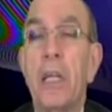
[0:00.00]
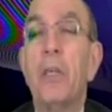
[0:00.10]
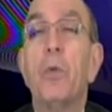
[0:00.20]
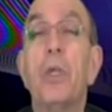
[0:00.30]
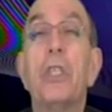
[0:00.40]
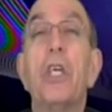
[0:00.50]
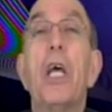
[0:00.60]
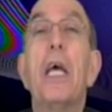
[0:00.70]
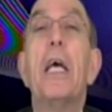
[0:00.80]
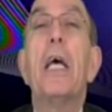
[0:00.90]
words,
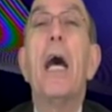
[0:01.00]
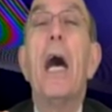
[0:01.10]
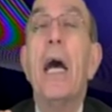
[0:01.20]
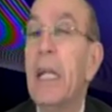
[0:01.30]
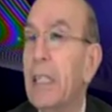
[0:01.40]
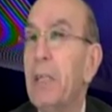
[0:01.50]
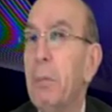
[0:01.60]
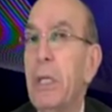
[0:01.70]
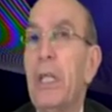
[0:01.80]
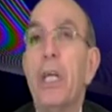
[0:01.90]
another
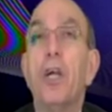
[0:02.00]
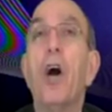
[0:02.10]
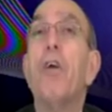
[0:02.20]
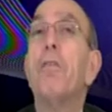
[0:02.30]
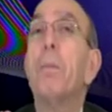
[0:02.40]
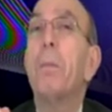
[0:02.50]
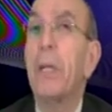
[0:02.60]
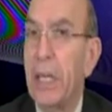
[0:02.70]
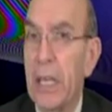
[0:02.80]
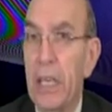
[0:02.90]
meaning of
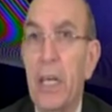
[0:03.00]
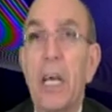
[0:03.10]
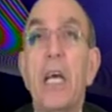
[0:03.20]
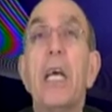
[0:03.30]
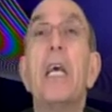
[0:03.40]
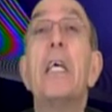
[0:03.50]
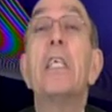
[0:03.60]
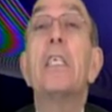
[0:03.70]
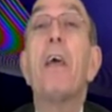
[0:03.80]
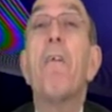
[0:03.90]
pretty
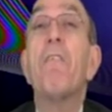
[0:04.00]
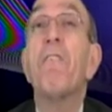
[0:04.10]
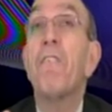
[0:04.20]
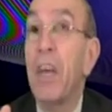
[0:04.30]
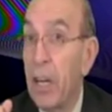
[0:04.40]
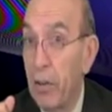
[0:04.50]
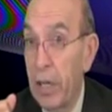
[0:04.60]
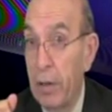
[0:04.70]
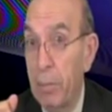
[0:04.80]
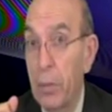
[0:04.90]
is very.
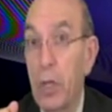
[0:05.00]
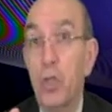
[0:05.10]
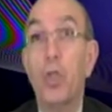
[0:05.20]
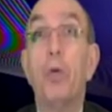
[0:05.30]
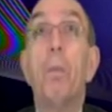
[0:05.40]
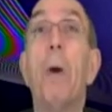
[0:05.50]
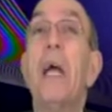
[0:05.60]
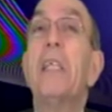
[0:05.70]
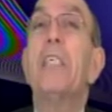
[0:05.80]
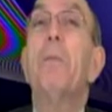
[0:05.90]
So you
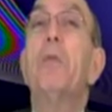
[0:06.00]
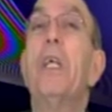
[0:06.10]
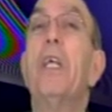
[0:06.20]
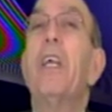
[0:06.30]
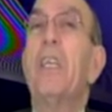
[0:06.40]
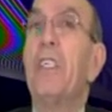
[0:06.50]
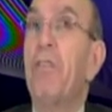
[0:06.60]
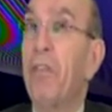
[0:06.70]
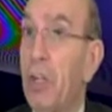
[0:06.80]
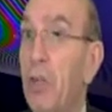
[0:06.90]
buy something, it's
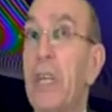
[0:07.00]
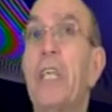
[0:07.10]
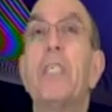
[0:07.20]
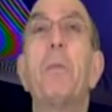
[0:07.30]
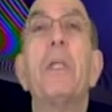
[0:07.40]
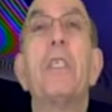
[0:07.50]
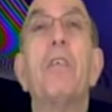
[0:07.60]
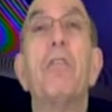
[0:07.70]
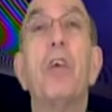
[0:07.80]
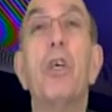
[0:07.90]
very
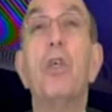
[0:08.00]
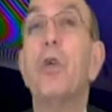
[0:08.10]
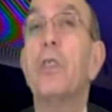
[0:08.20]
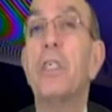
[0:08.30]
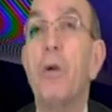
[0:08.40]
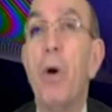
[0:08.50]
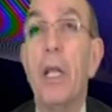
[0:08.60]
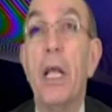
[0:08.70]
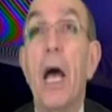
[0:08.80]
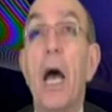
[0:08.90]
expensive. You could say what?
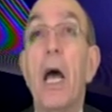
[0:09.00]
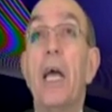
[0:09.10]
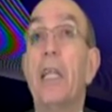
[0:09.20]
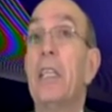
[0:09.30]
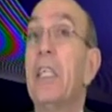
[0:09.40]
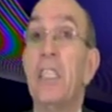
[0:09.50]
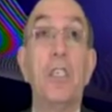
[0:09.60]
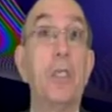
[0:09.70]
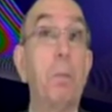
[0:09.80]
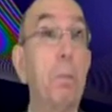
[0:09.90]
This
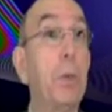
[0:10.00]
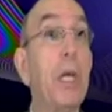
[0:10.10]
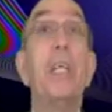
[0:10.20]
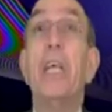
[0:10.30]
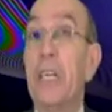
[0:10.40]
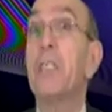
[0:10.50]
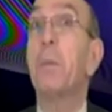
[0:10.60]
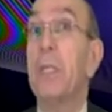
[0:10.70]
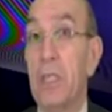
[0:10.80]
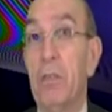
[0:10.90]
is pretty
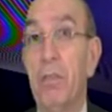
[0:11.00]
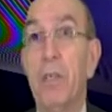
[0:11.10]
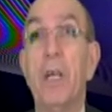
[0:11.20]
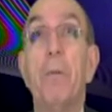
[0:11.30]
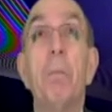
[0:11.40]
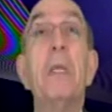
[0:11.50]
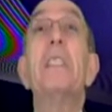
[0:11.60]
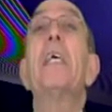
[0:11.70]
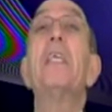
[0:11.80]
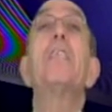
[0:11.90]
expensive. Means
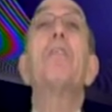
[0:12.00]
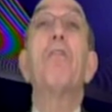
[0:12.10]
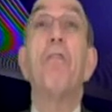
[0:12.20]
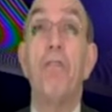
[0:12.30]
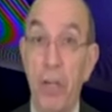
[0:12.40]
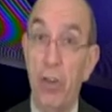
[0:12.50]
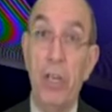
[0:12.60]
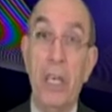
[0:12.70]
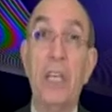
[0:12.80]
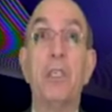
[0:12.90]
it's very
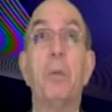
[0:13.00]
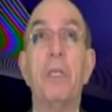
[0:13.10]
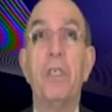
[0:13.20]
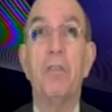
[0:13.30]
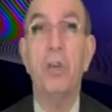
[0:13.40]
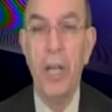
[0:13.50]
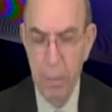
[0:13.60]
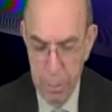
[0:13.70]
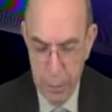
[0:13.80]
expensive, okay?